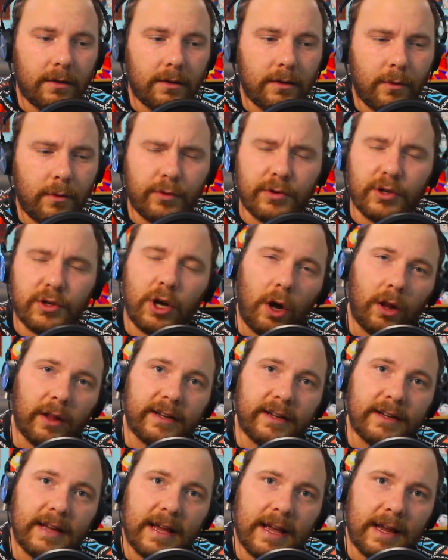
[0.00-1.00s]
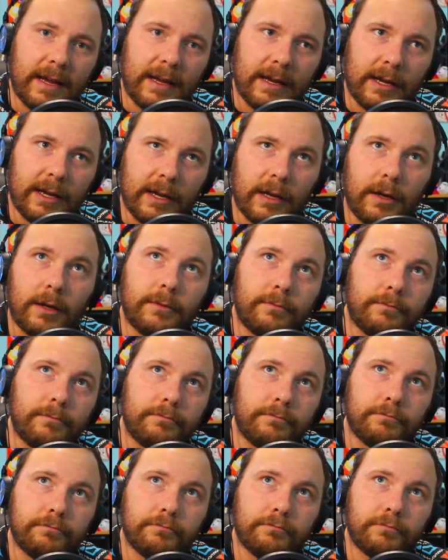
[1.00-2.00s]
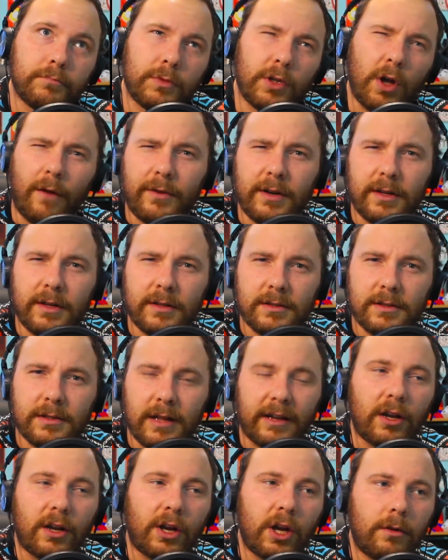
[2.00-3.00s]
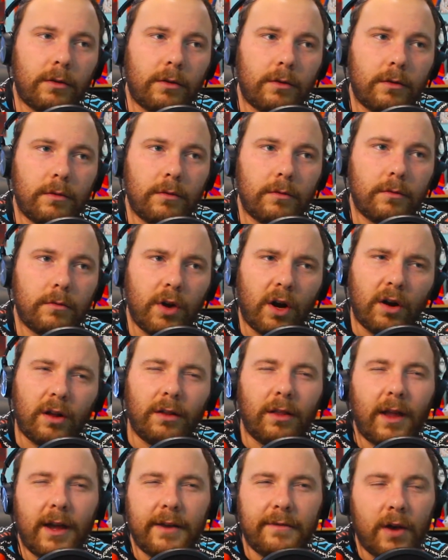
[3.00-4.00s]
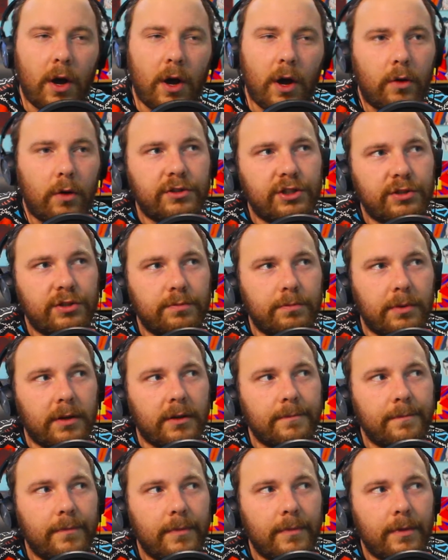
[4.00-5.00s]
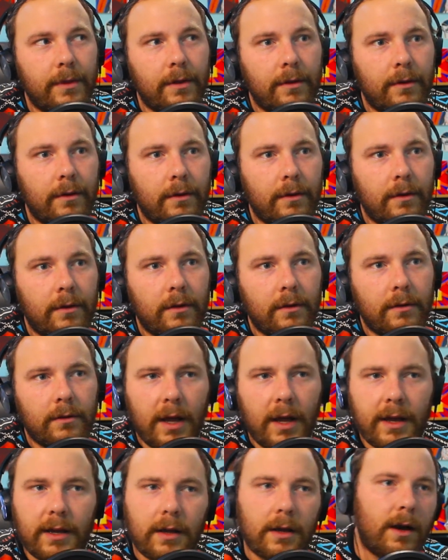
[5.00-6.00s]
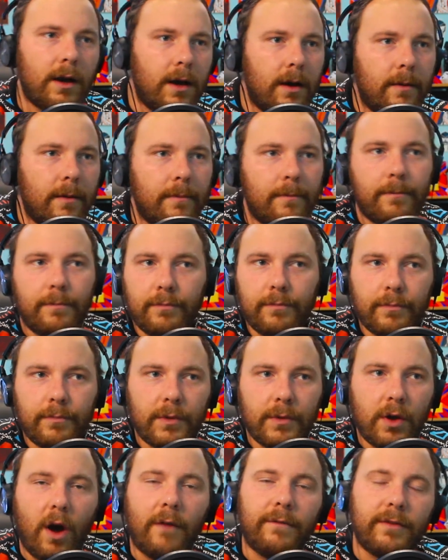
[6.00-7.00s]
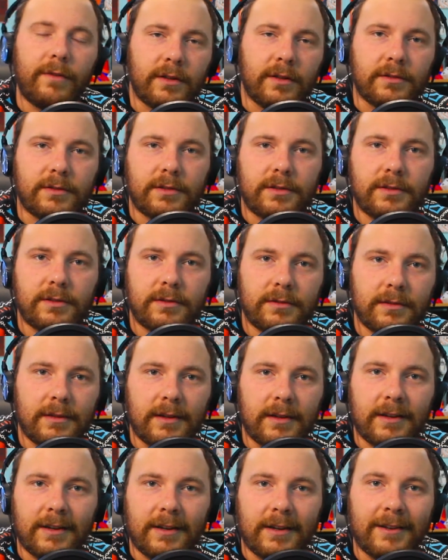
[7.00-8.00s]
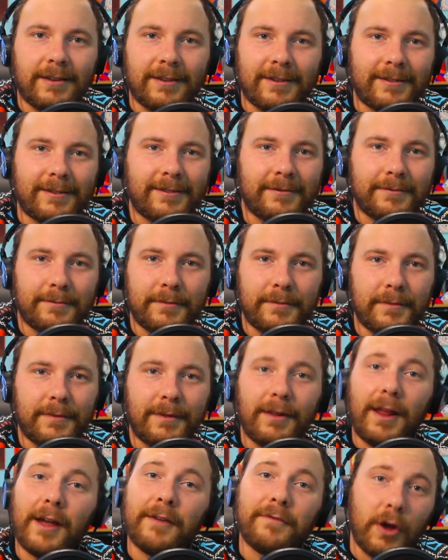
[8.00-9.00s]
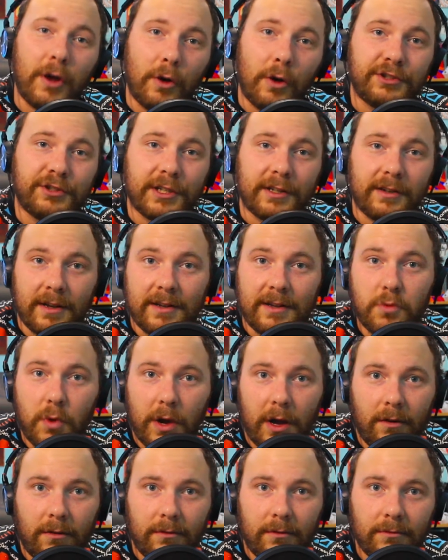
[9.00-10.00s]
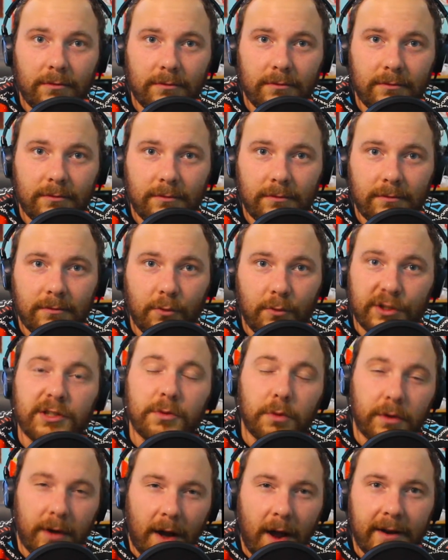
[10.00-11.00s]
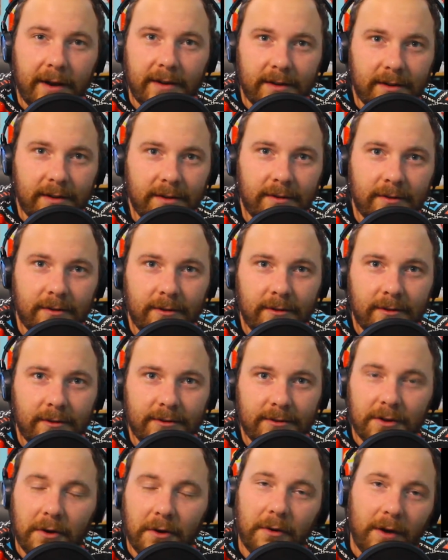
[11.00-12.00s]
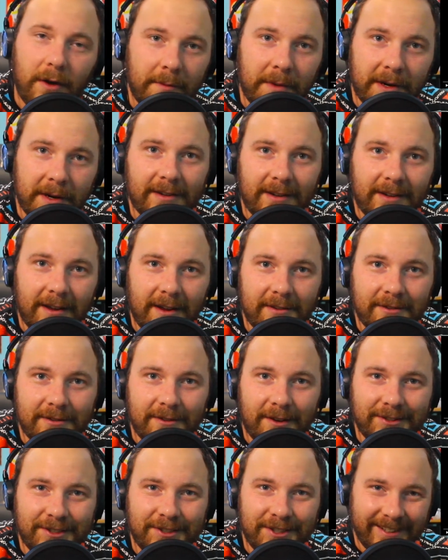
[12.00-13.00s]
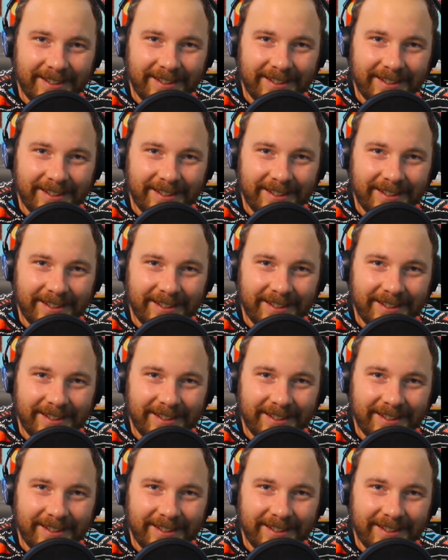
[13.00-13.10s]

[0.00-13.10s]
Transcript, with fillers: what would you call it? A um, competence, like a not a life coach, but like um, confidence and life coaching as well, which is what I need. So I might need to get in touch.